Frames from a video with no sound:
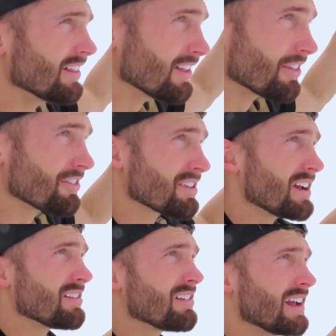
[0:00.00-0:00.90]
And the other
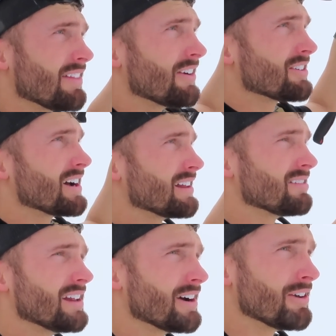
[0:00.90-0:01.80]
side's laying there,
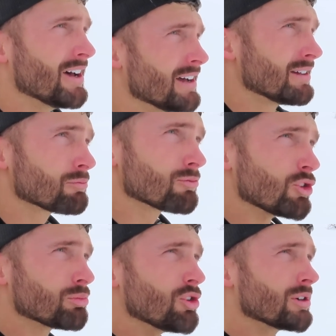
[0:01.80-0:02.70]
tines down.
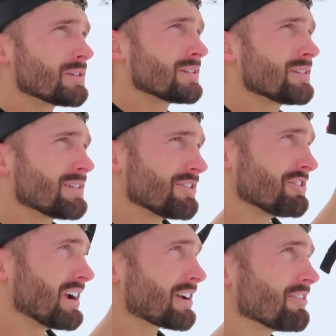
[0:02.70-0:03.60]

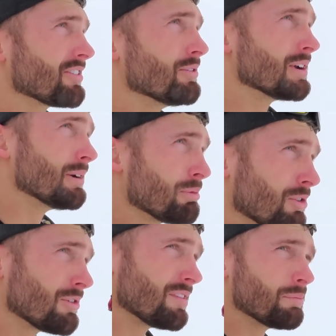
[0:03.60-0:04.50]
Tracker's going up
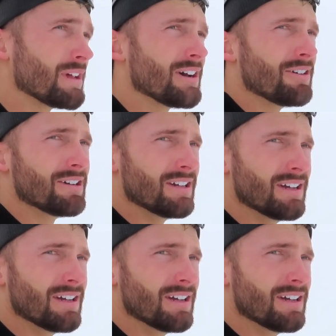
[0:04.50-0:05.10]
towards them now.